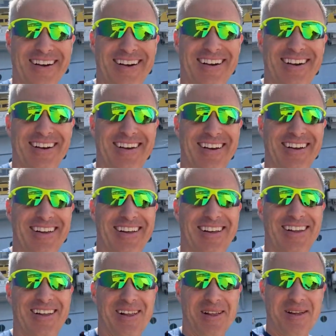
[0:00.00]

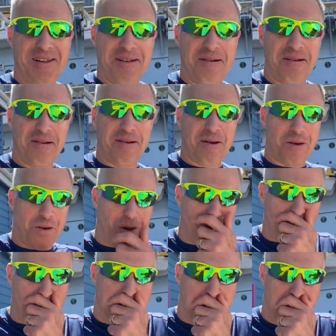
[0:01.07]

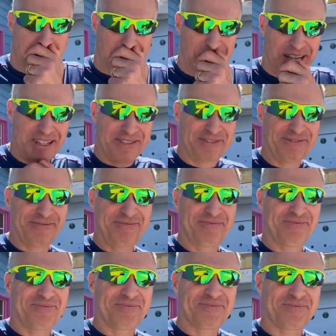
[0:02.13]

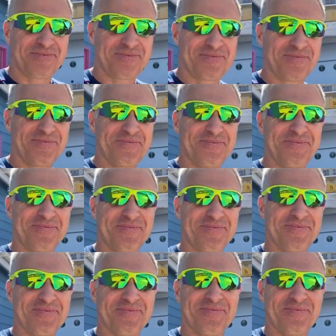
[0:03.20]

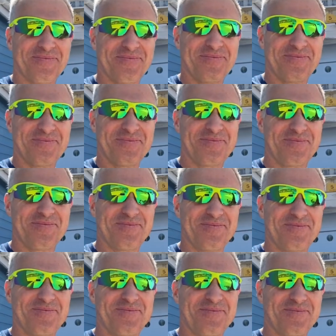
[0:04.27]

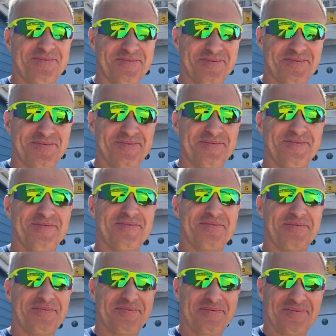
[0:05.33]

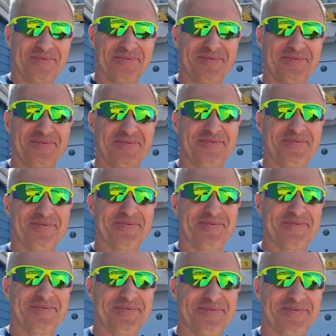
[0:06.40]

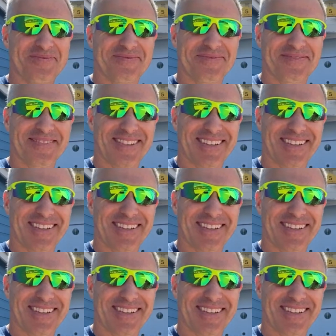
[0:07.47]
(not speaking)